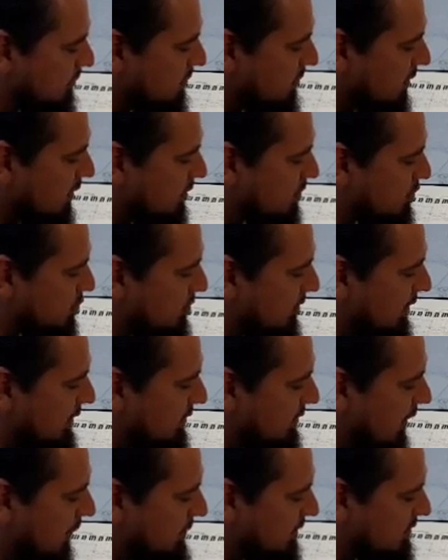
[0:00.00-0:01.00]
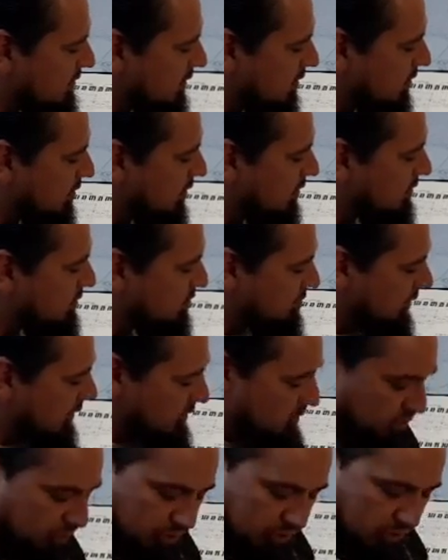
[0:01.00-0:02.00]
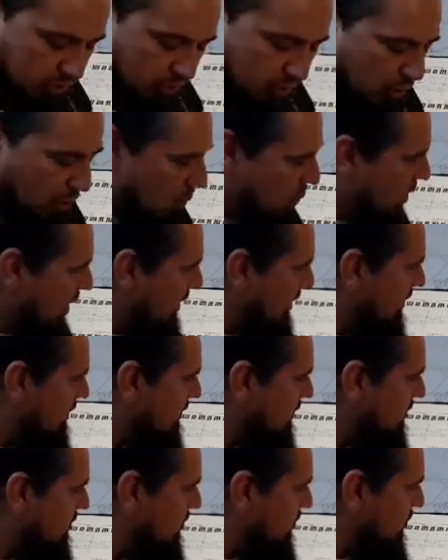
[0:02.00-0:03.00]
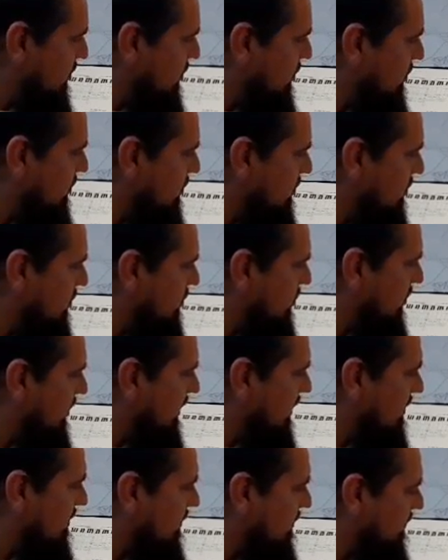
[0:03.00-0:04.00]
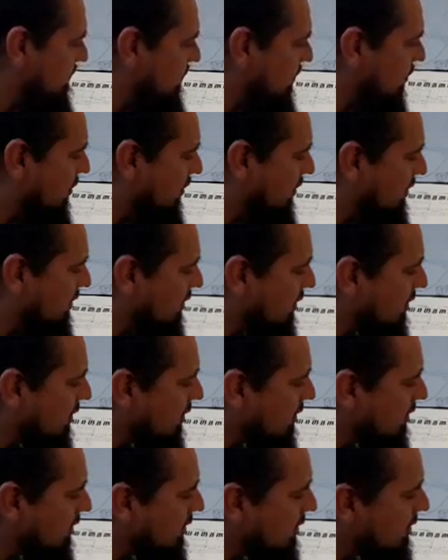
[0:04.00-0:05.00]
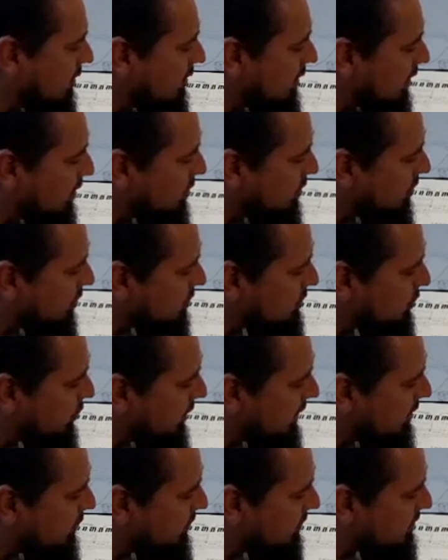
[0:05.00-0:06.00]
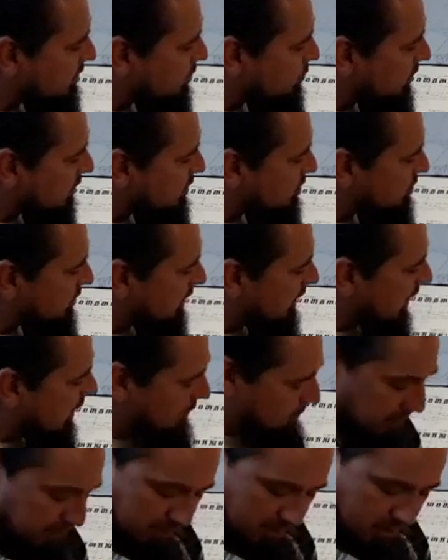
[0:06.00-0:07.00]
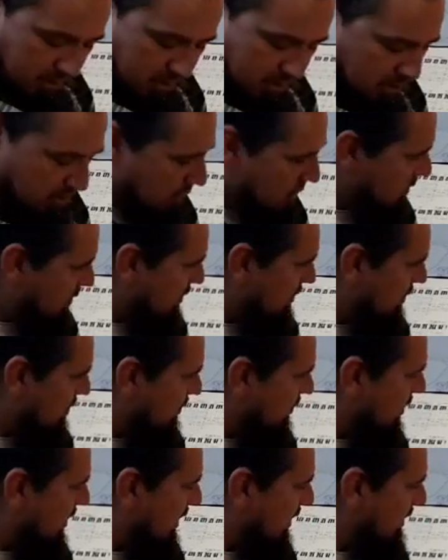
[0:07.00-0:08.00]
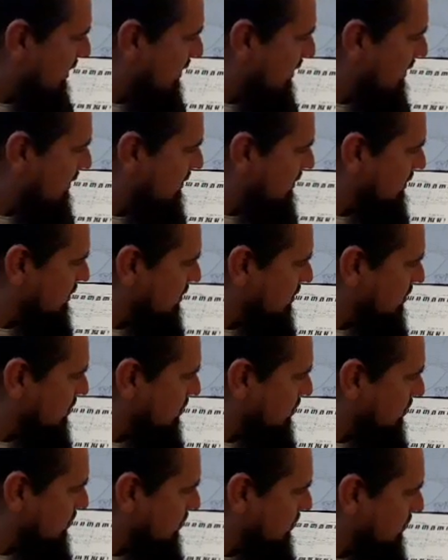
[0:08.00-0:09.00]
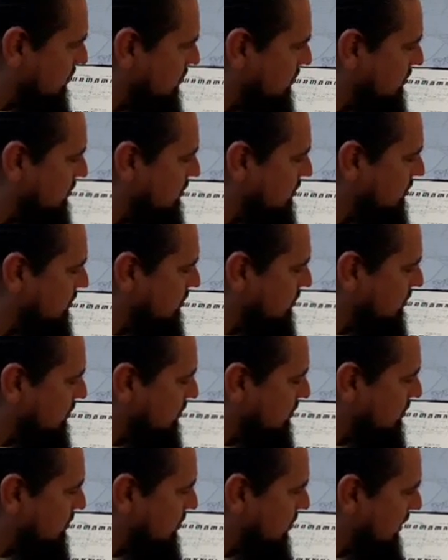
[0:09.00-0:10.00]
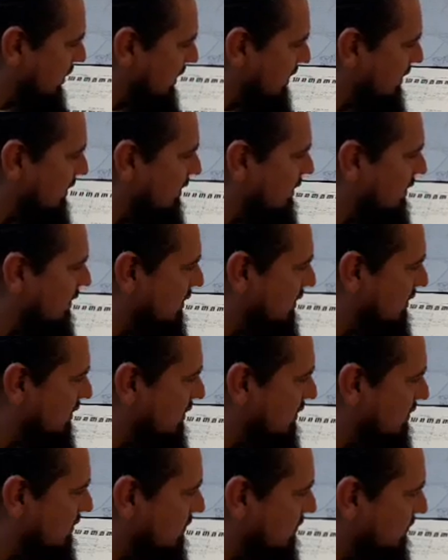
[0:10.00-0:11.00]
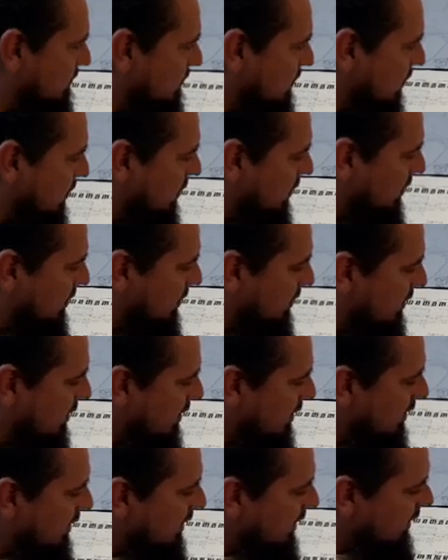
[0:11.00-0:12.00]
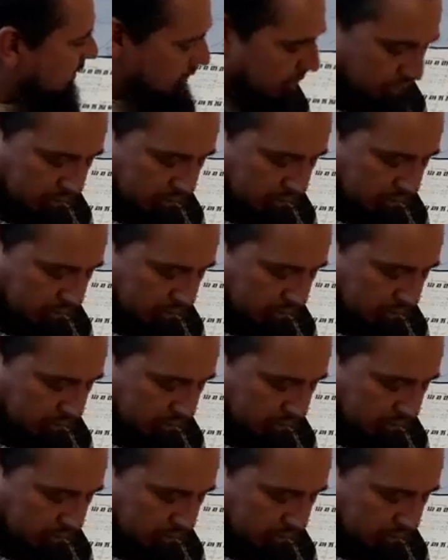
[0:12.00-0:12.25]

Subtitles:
string, that means the third string. So you go 1, 2, 3, 4. Then you go to E, which is one string up. 1, 2, 3, 4. And then